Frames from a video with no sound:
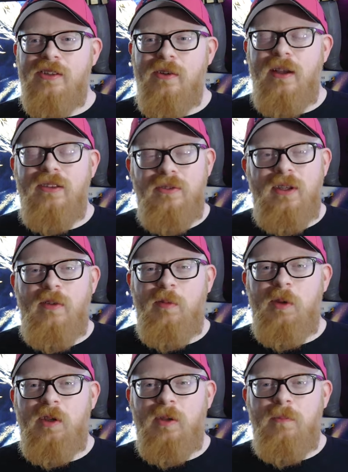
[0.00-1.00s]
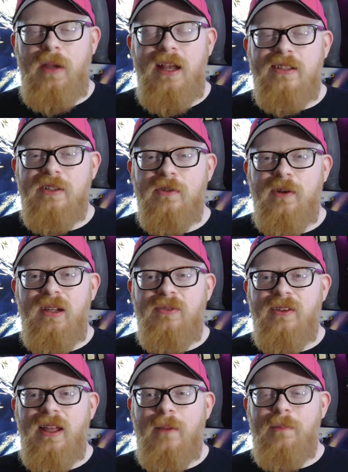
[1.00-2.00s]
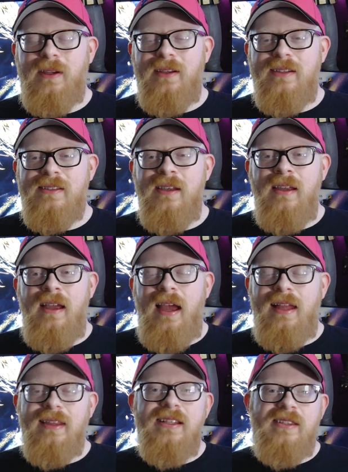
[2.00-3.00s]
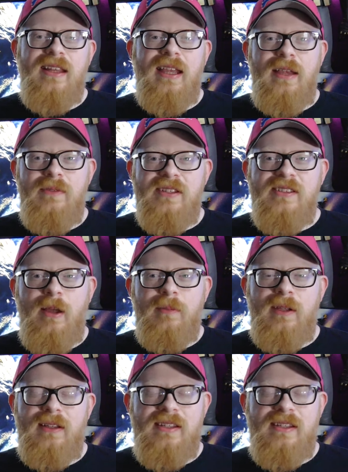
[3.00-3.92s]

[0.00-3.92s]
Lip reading: so I do give them a good passing grade for that because at least they gave us something.